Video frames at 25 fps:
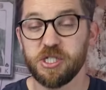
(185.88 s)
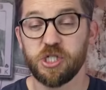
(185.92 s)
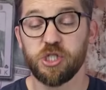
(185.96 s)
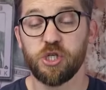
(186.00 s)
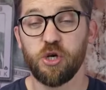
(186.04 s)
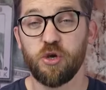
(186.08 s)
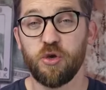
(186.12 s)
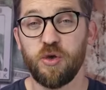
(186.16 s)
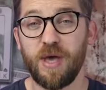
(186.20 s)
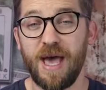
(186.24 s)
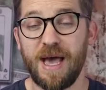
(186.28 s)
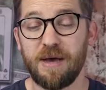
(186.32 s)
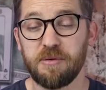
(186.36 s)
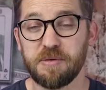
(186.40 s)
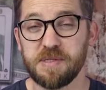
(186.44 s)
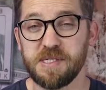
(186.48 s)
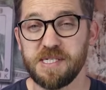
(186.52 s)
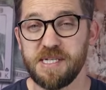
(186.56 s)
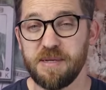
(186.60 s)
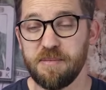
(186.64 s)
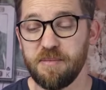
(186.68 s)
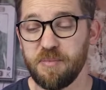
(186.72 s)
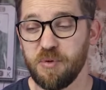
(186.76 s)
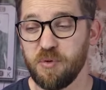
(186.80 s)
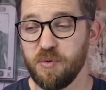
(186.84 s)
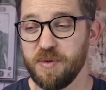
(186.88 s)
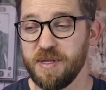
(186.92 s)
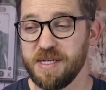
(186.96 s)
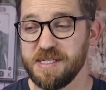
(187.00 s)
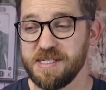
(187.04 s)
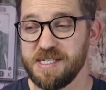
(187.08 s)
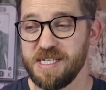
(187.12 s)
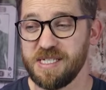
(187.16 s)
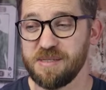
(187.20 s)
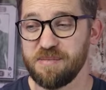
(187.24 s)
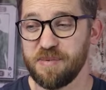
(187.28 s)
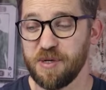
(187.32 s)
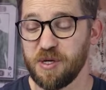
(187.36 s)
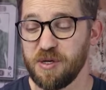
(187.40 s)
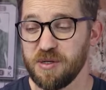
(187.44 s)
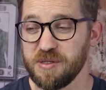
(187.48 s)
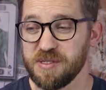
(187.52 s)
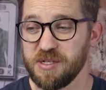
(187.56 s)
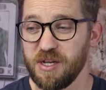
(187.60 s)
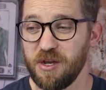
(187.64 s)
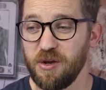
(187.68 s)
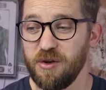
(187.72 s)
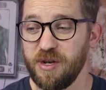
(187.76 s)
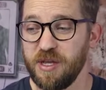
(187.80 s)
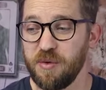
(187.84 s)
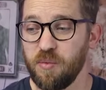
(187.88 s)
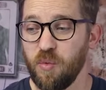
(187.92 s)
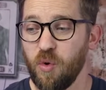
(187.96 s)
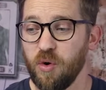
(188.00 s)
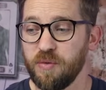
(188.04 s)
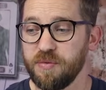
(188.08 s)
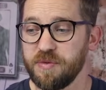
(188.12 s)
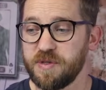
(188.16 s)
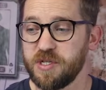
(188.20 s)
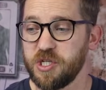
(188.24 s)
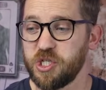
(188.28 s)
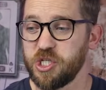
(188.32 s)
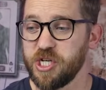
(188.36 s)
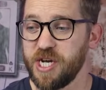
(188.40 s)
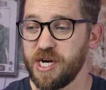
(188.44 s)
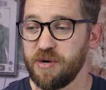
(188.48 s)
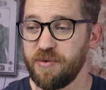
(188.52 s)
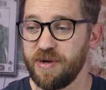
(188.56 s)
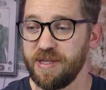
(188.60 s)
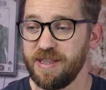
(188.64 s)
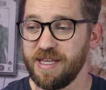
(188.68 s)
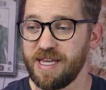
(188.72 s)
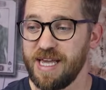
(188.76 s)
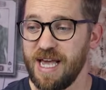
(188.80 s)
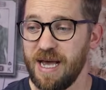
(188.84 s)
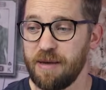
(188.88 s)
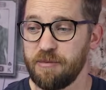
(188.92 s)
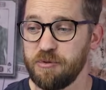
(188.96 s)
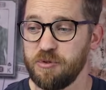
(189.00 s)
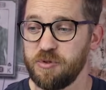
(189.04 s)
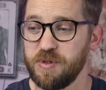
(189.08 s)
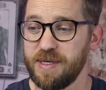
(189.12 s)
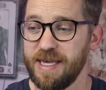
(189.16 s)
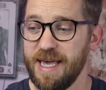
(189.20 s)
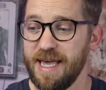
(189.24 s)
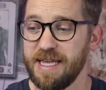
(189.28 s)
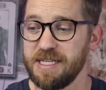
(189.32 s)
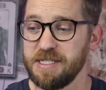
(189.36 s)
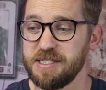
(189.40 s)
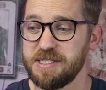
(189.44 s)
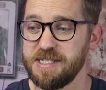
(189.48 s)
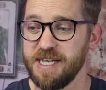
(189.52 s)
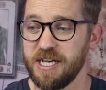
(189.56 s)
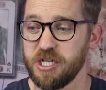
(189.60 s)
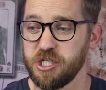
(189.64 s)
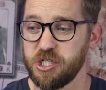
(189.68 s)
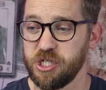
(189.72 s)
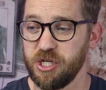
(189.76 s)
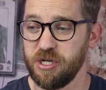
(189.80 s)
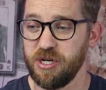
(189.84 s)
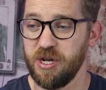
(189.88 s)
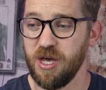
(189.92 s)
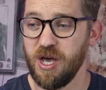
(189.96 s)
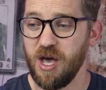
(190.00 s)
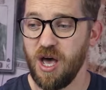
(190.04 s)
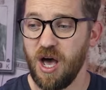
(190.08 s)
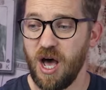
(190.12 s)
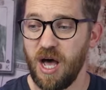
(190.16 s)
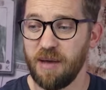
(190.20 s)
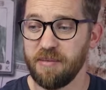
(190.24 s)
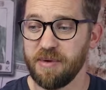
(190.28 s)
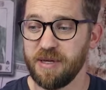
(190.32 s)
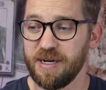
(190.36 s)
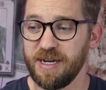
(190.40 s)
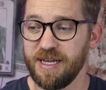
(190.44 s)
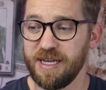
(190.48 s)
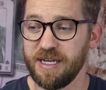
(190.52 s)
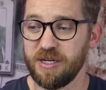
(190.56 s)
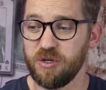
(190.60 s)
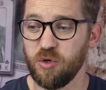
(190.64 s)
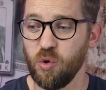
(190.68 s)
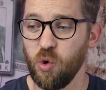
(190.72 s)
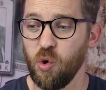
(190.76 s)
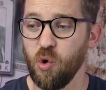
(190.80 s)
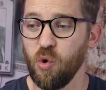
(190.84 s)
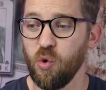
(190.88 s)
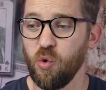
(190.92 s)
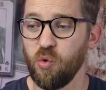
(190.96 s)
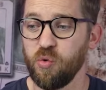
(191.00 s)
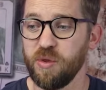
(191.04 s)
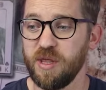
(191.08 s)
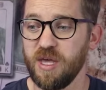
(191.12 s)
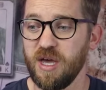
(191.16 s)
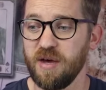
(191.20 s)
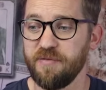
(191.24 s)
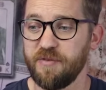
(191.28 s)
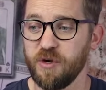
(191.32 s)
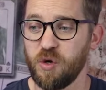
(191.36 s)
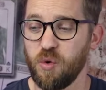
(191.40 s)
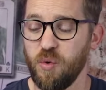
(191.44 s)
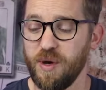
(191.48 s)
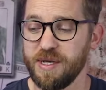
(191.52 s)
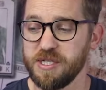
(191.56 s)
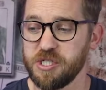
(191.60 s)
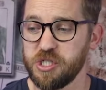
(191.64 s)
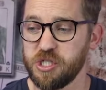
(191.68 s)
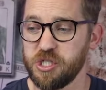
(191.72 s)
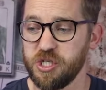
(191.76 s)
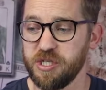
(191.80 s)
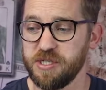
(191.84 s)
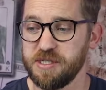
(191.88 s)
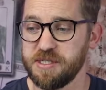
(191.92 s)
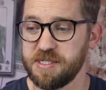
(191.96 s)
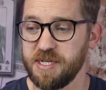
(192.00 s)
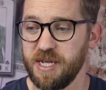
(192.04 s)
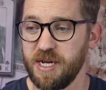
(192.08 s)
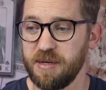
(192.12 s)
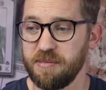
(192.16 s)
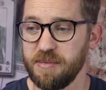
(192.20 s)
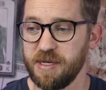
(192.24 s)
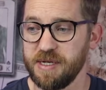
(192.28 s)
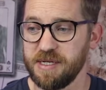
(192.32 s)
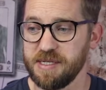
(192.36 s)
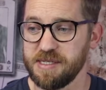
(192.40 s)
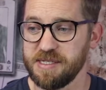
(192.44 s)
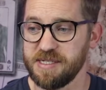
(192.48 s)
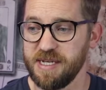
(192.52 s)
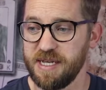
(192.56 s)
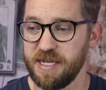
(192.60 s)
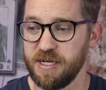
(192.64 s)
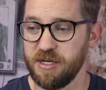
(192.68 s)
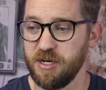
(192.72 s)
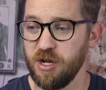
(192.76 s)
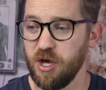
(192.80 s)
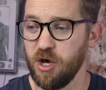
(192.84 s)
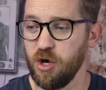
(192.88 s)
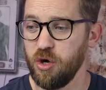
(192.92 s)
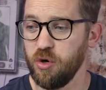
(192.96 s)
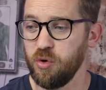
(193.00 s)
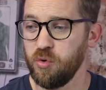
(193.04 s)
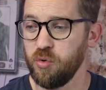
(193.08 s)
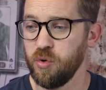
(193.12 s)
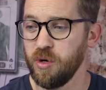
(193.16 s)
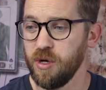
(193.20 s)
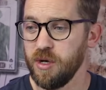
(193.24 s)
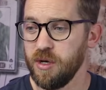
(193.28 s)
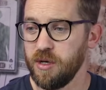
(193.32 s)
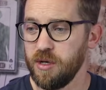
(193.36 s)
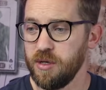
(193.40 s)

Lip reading: to show you how simple this is, because I only want to generate the capital gains section, I'm going to ignore all the other questions and I'm going to say no.